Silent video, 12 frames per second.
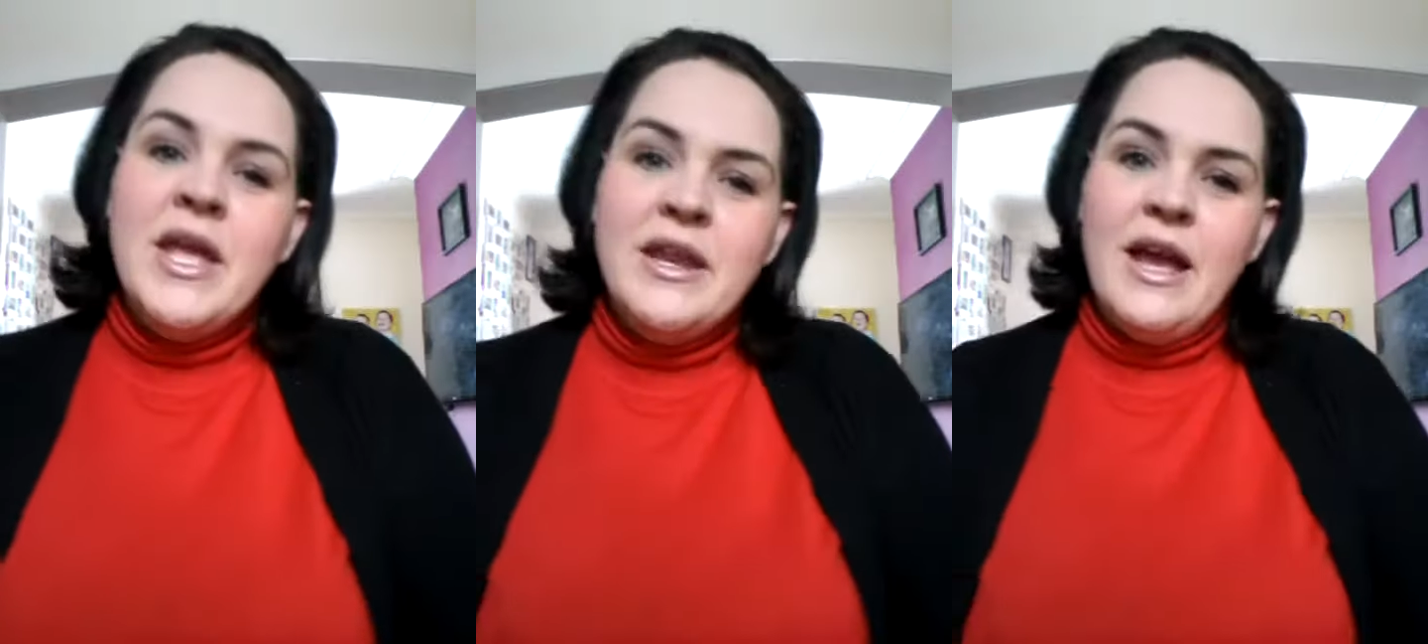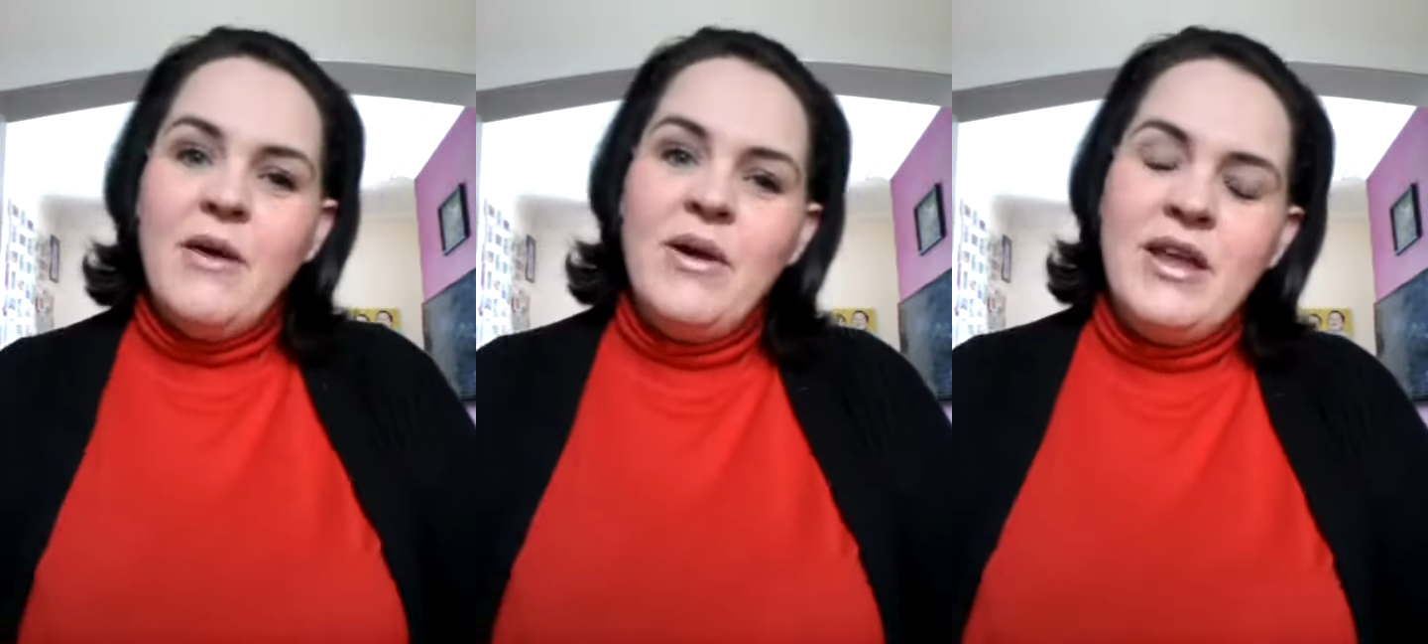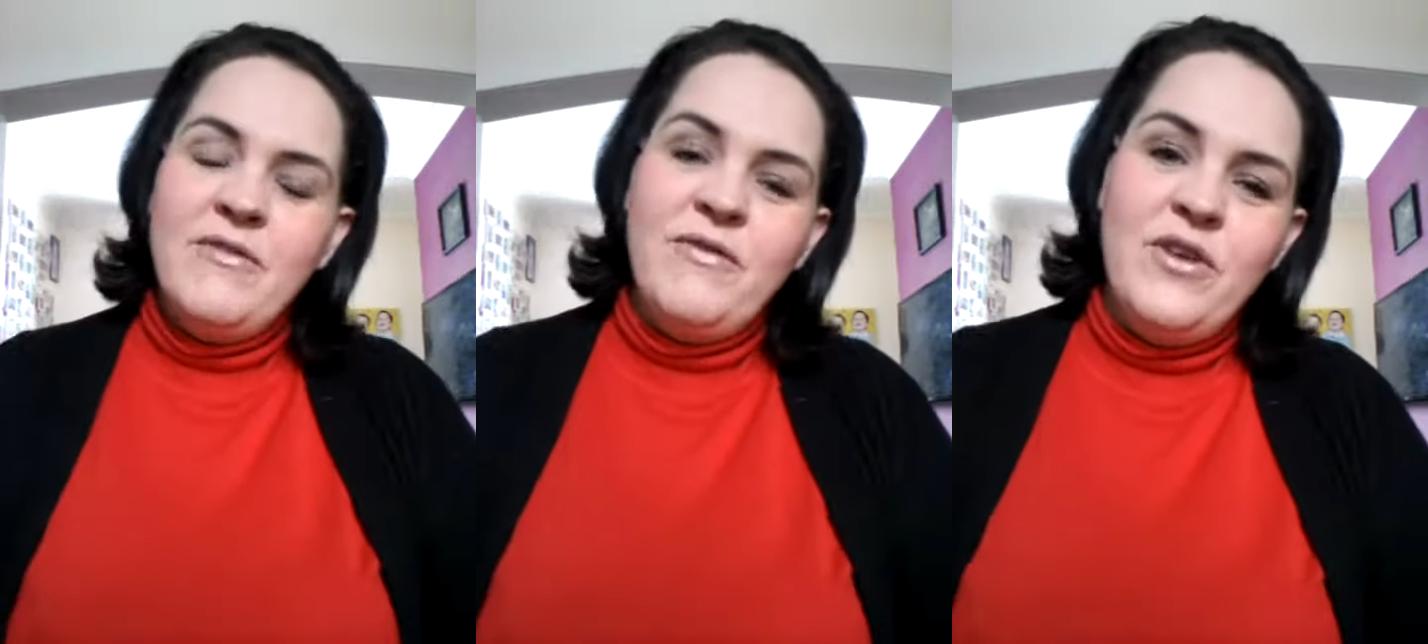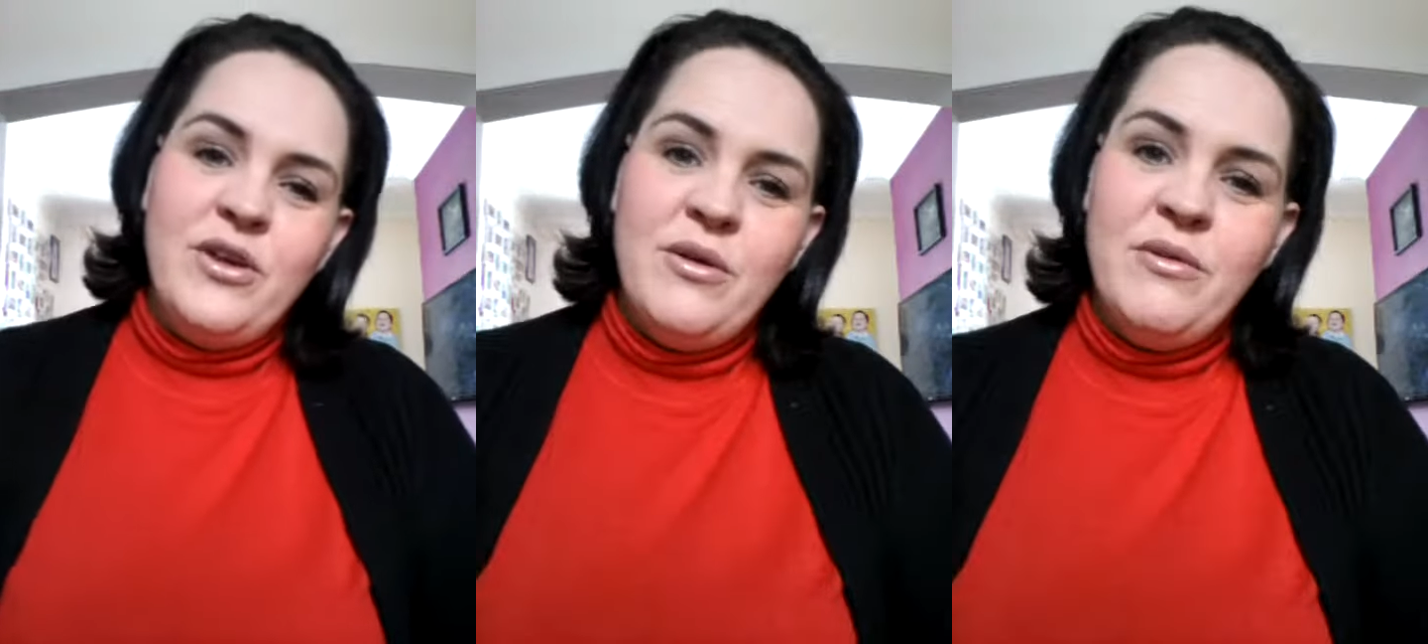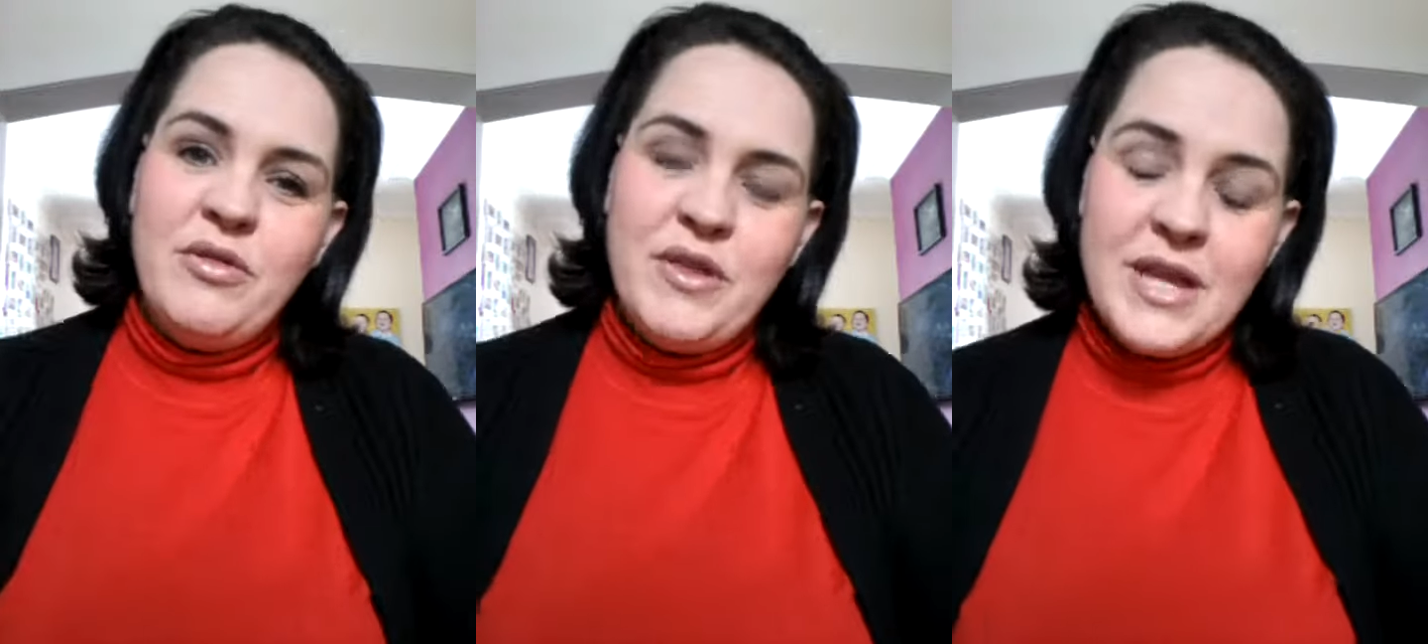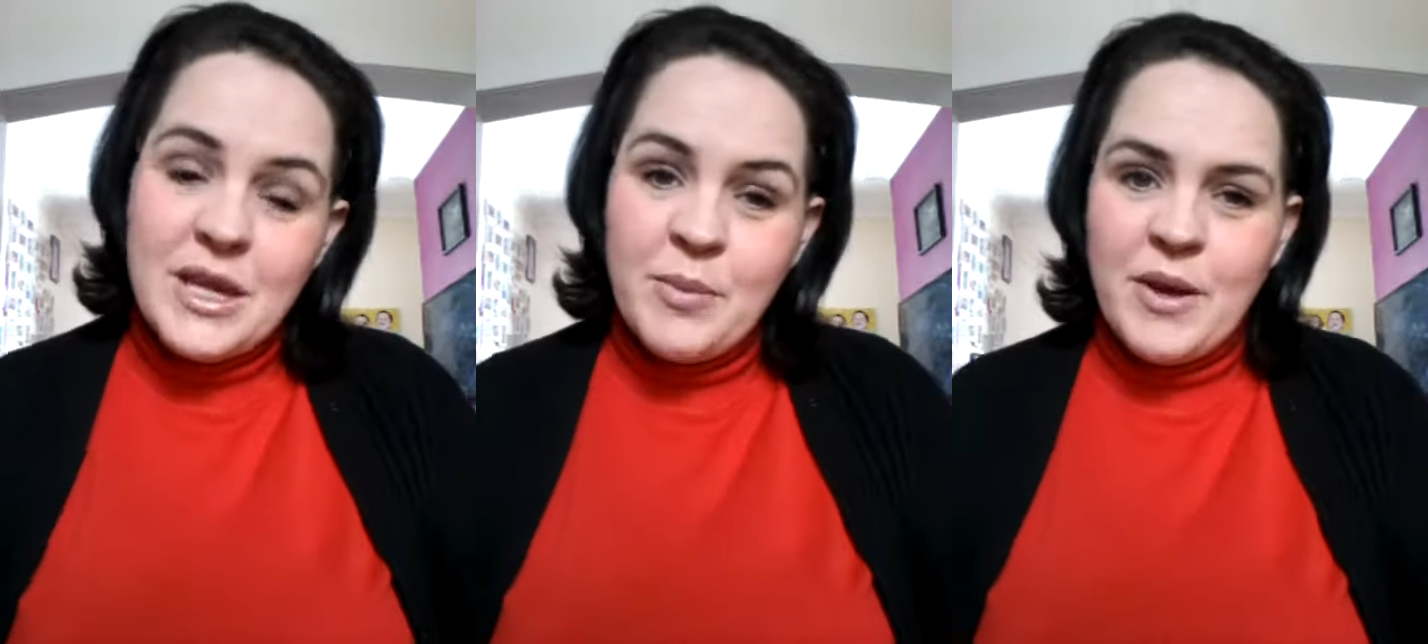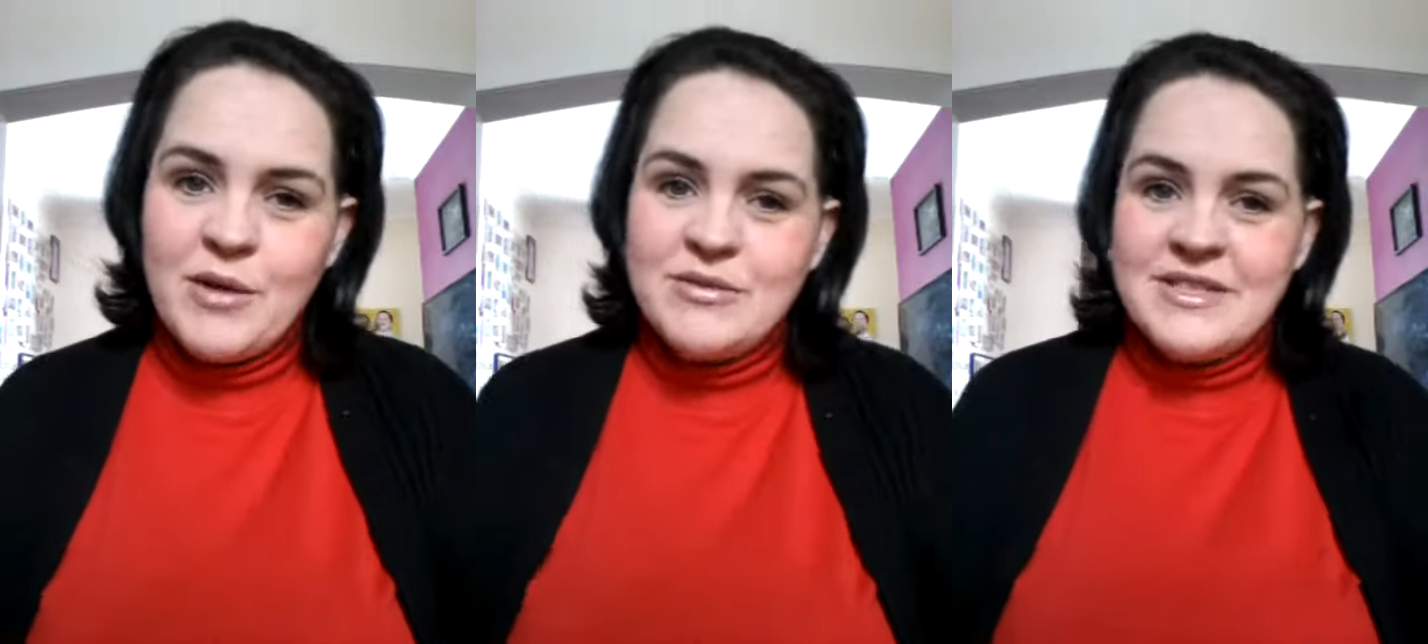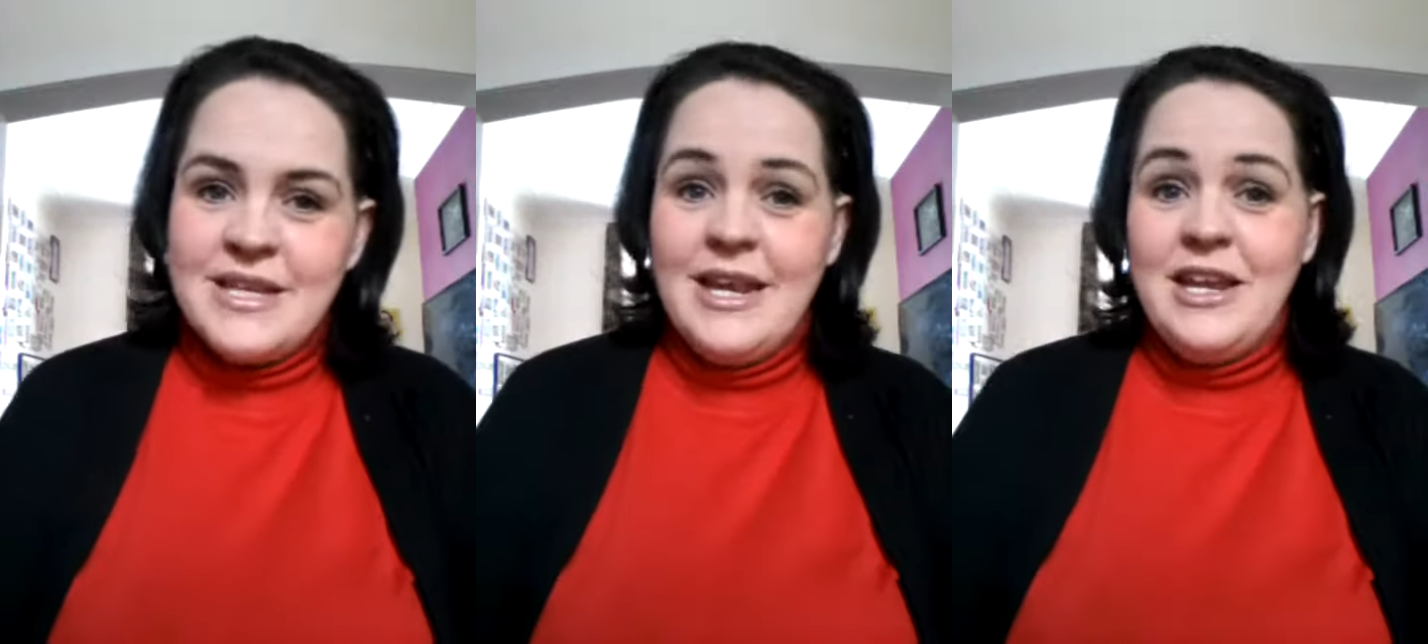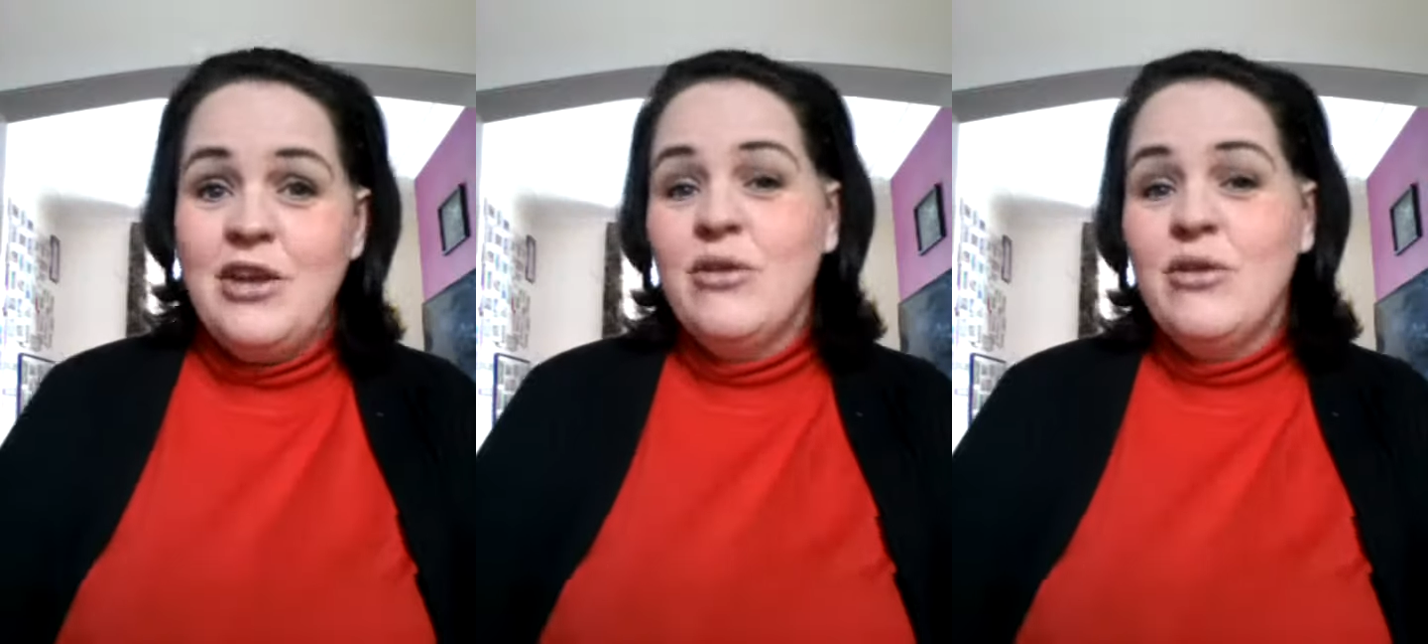Now, if you think about it,